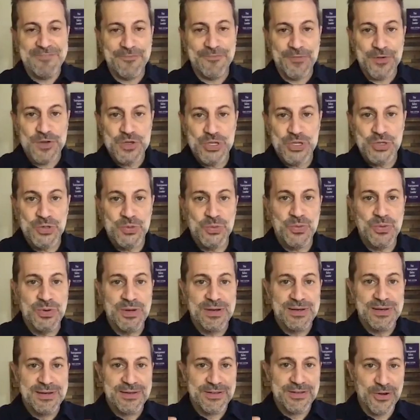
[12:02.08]
for you,
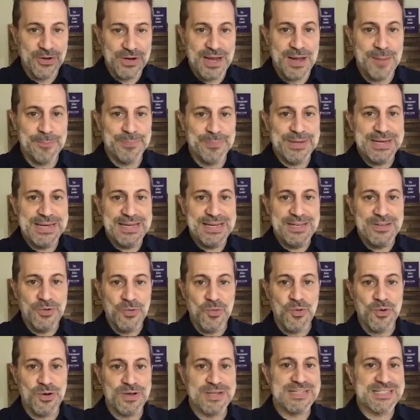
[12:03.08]
your company, your
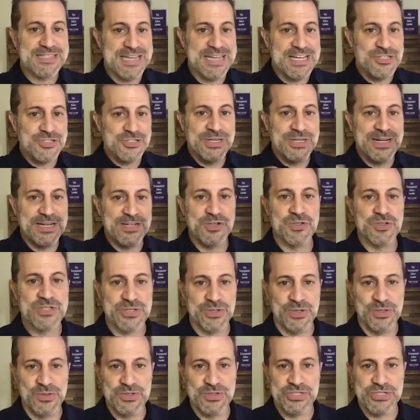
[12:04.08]
organization, and your
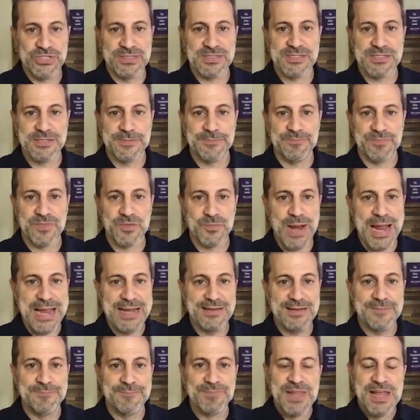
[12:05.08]
solutions, right?
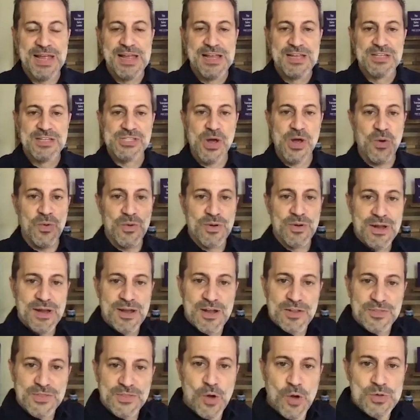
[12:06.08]
So
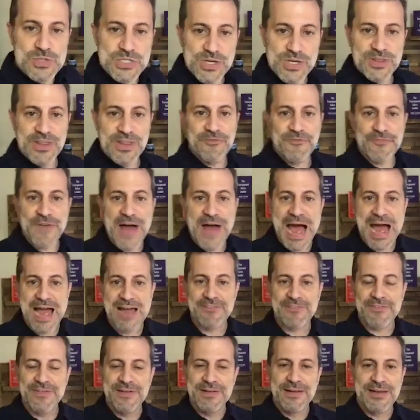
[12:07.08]
those are the five.
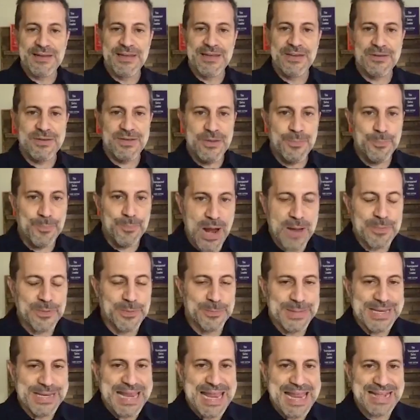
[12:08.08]
You,
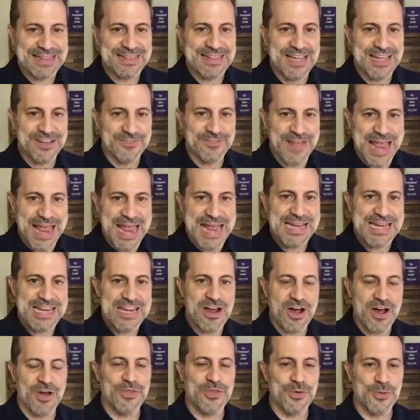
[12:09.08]
probably can't think of any
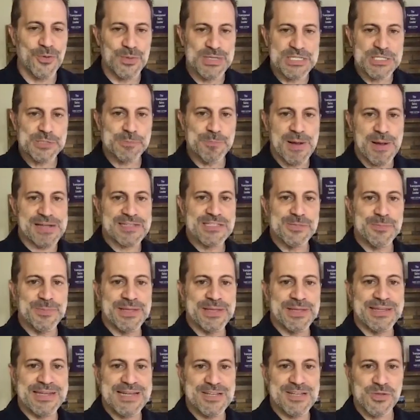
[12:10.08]
other
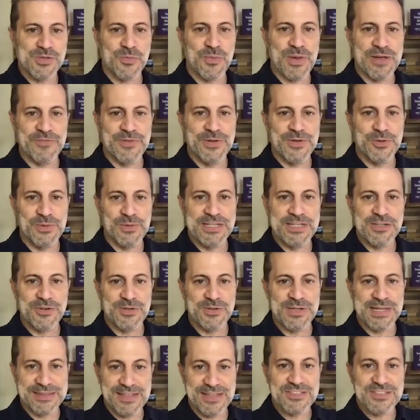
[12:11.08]
responsibility as a revenue leader
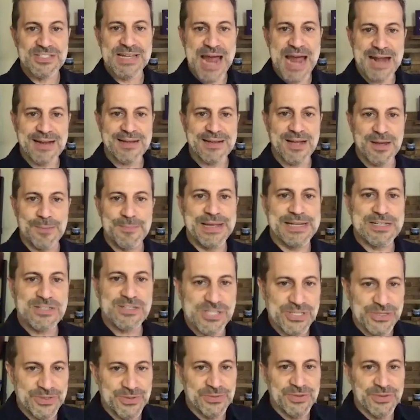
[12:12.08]
that does not come
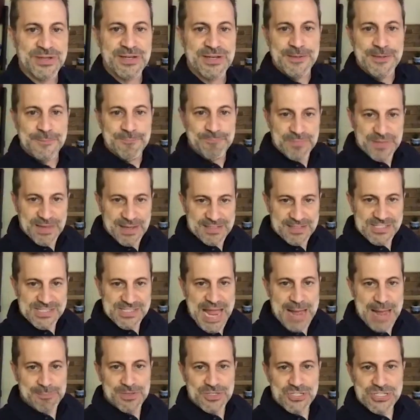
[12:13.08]
into
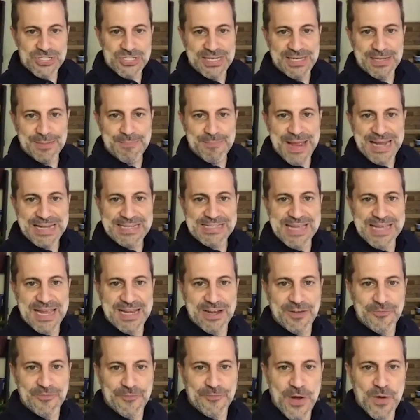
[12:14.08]
establishing and
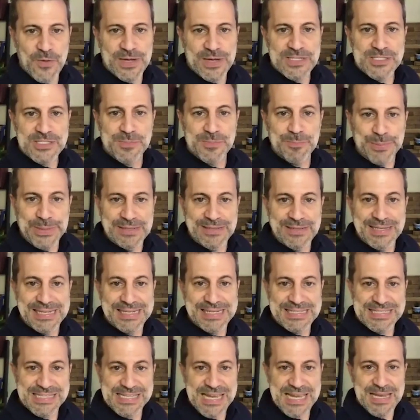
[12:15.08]
maintaining focus, building
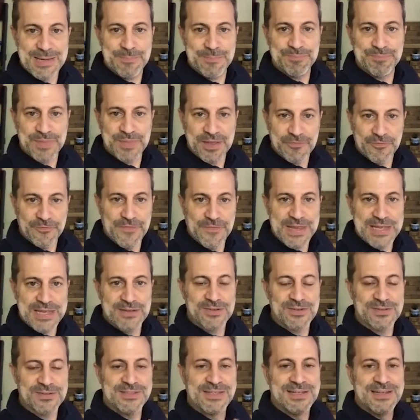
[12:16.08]
a team, a
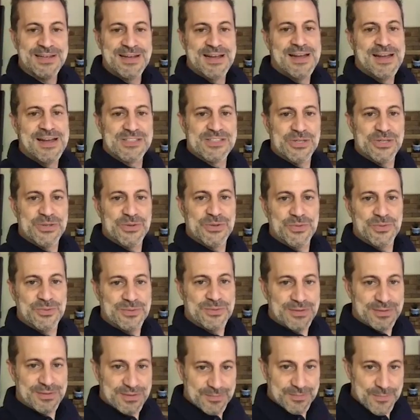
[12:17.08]
field
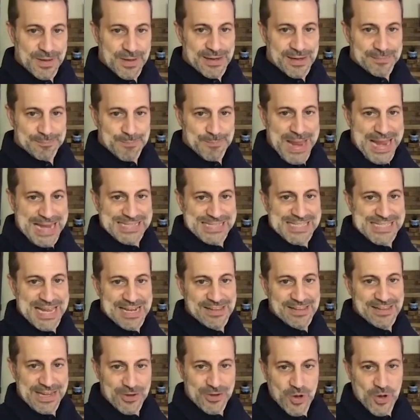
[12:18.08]
to uh, maintain,
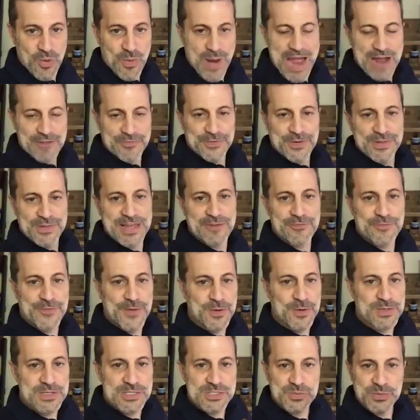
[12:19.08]
like go after that
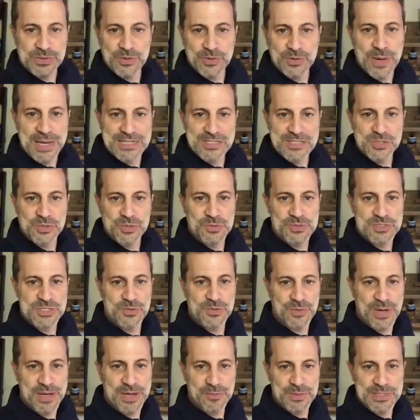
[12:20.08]
focus with the right tools
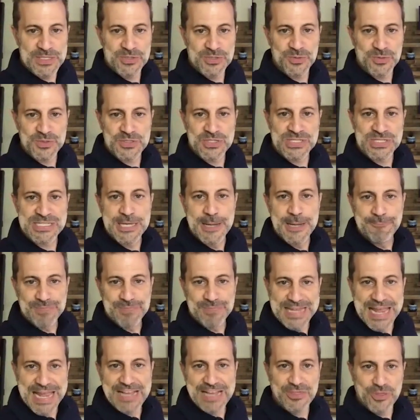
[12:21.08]
and right resources,
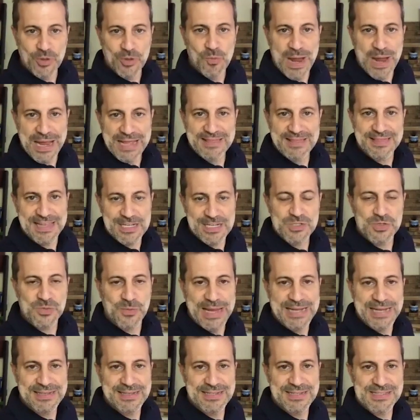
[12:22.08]
get the right things
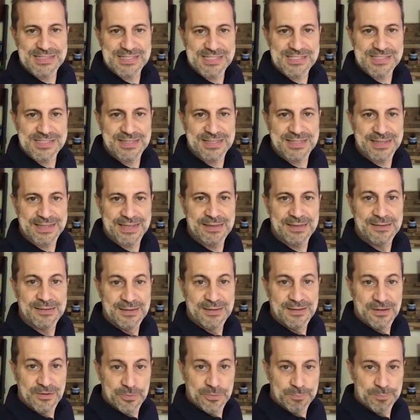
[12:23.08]
right consistently,
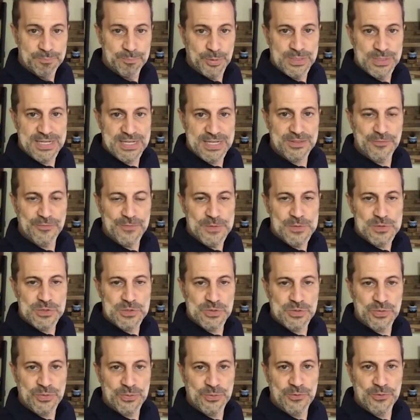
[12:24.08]
predict the
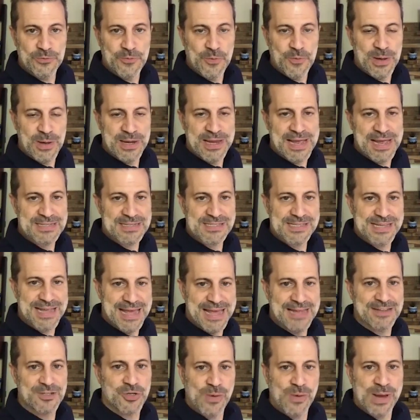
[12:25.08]
future through a forecast,
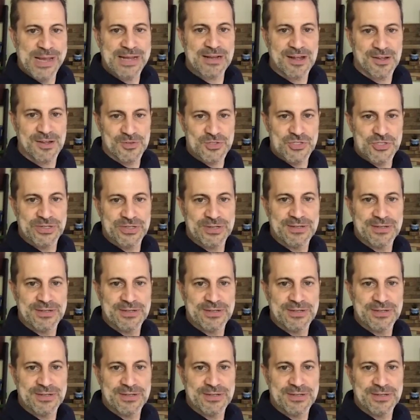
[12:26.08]
and create culture